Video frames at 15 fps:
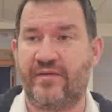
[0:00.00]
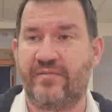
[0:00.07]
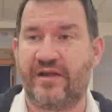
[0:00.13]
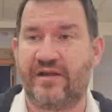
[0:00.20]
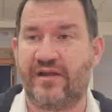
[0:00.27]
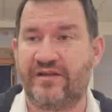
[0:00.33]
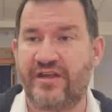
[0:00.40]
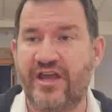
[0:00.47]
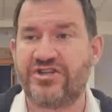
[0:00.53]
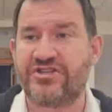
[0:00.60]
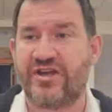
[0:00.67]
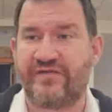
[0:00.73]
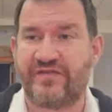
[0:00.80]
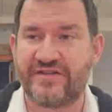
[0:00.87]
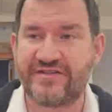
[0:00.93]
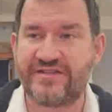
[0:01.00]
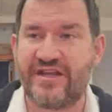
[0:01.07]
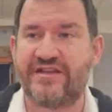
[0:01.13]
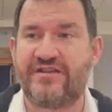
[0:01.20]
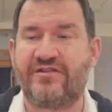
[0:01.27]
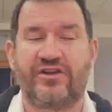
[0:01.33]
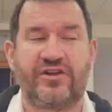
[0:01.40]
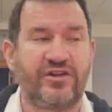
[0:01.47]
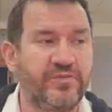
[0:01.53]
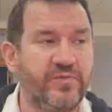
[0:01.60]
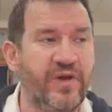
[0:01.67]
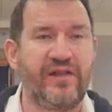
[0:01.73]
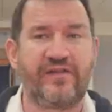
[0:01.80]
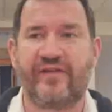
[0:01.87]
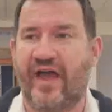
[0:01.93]
the imiklat. Yeshev, to sit. You've got to
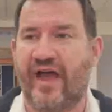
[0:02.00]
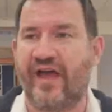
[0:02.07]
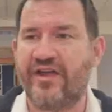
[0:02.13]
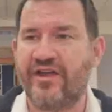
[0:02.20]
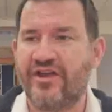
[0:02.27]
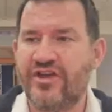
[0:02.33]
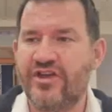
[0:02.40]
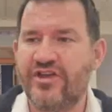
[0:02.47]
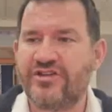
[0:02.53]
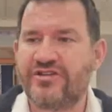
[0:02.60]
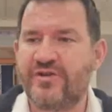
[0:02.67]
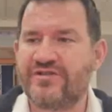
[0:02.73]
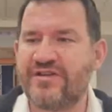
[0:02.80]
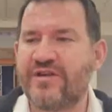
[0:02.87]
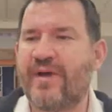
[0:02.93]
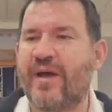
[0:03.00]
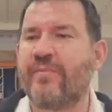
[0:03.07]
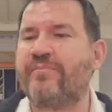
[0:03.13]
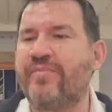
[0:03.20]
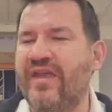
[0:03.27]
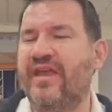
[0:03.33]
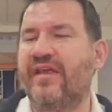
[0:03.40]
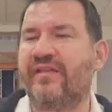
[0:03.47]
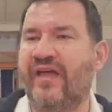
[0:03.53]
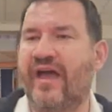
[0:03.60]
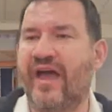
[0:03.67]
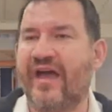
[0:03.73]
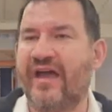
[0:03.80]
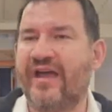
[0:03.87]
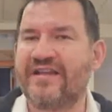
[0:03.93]
dwell there. So it's not about being
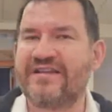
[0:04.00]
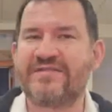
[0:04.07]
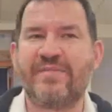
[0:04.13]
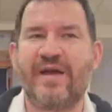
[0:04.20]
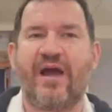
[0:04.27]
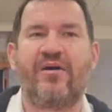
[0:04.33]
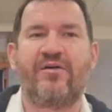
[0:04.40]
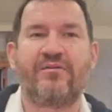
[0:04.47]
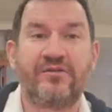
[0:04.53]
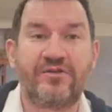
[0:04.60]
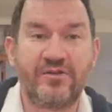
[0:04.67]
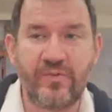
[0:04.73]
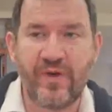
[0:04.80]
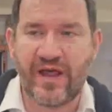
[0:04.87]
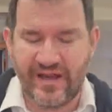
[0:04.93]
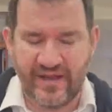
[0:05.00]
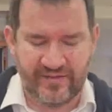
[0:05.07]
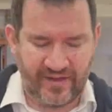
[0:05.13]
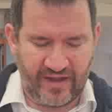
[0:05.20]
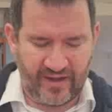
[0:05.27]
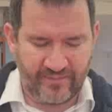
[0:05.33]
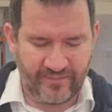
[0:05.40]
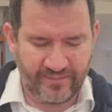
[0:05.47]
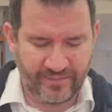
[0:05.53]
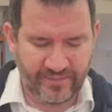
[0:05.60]
there. It's about dwelling there.